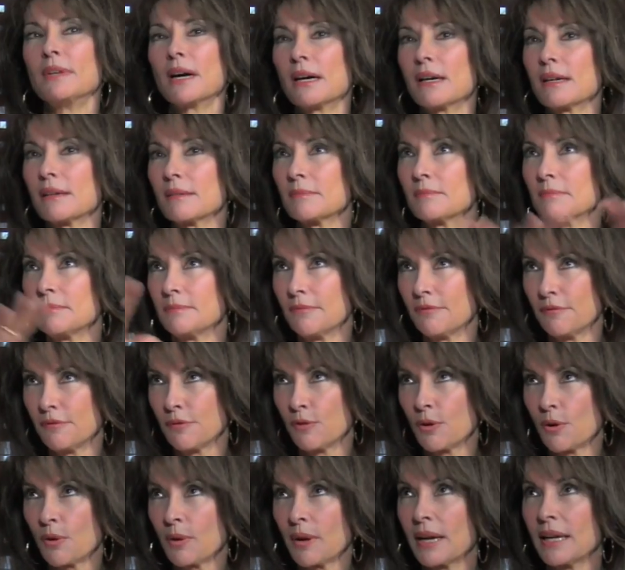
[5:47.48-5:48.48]
uh,
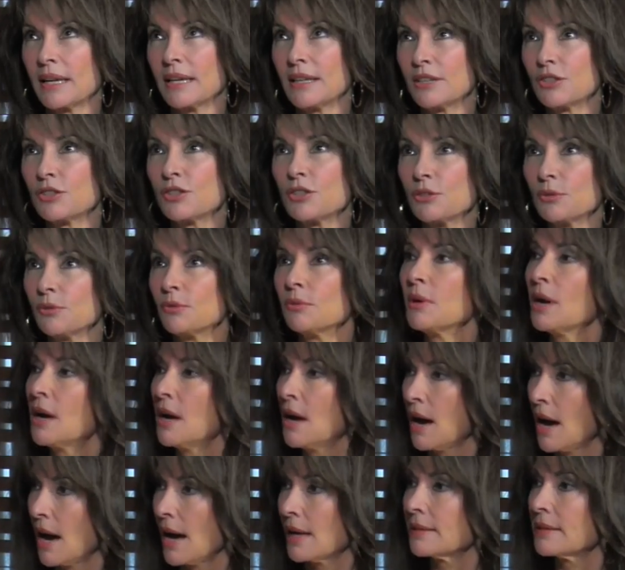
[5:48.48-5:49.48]
foray into
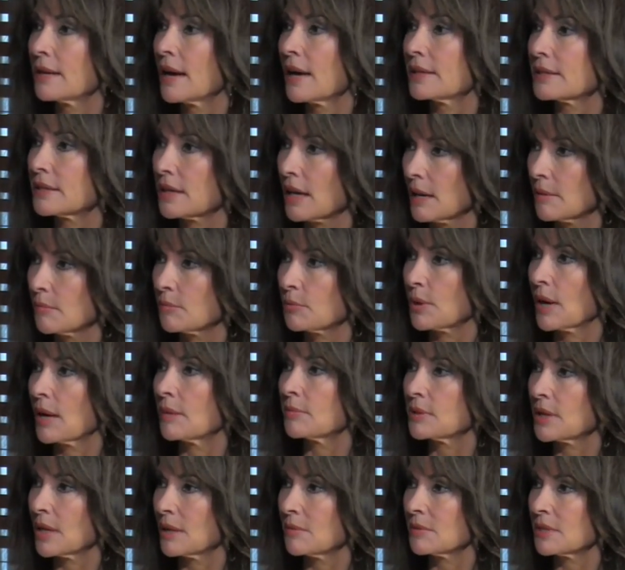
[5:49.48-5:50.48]
a nighttime
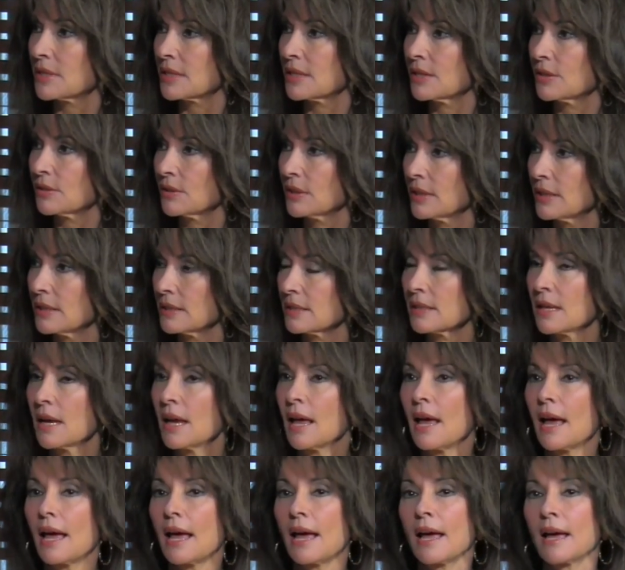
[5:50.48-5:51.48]
primetime series,
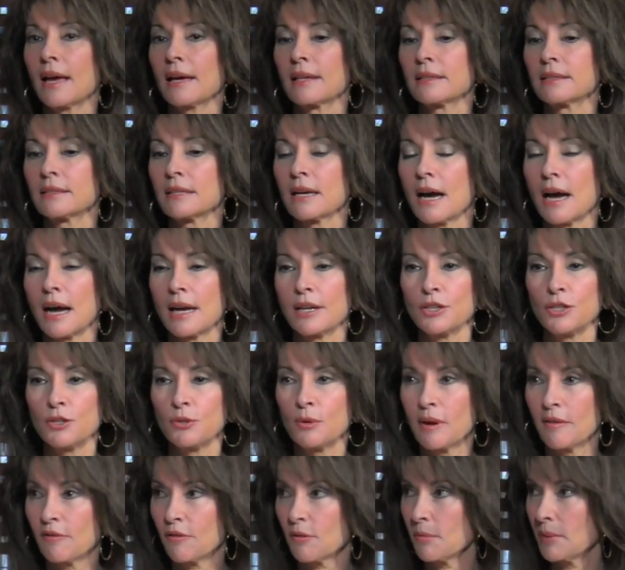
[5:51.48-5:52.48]
mm. and I
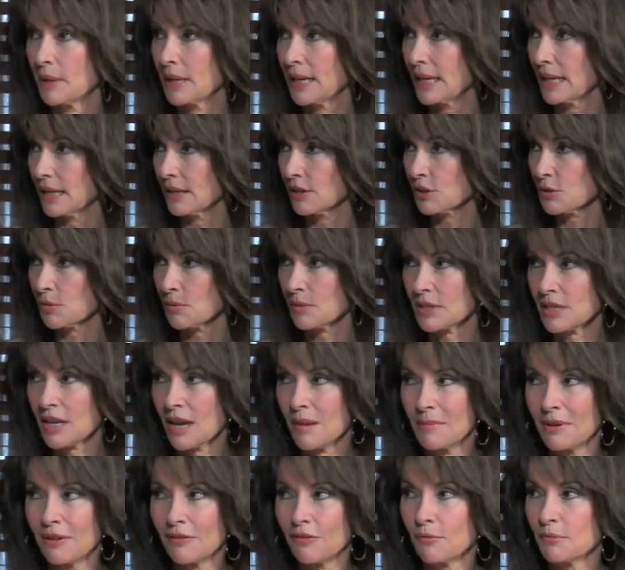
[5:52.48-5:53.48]
knew everybody else was
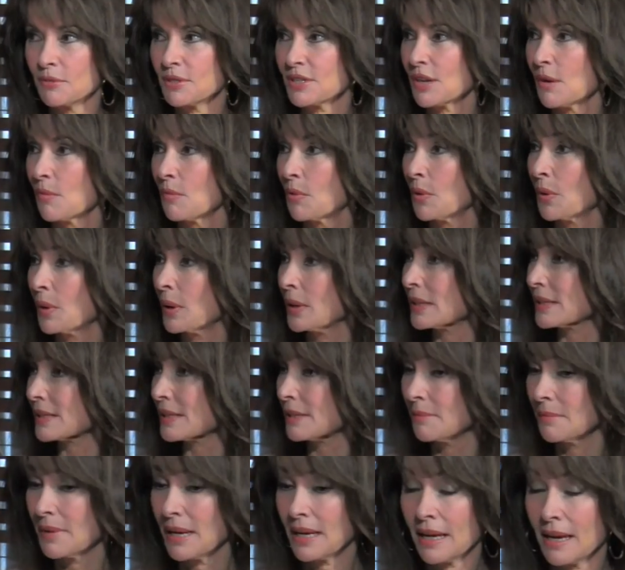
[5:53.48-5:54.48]
coming from somewhere
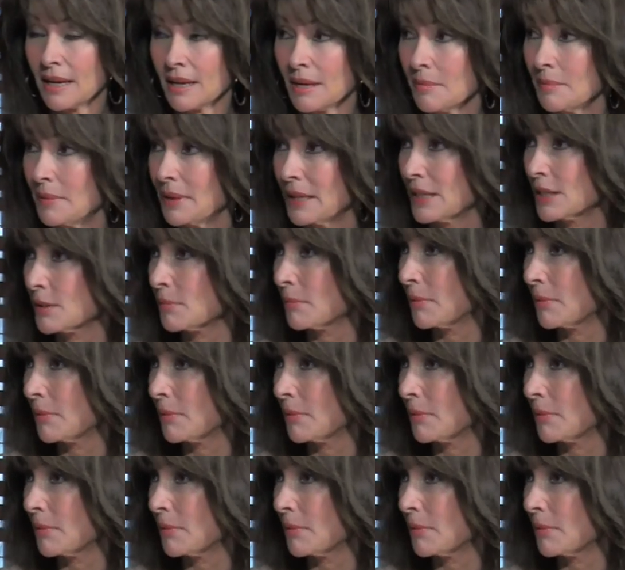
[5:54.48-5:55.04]
else and making a big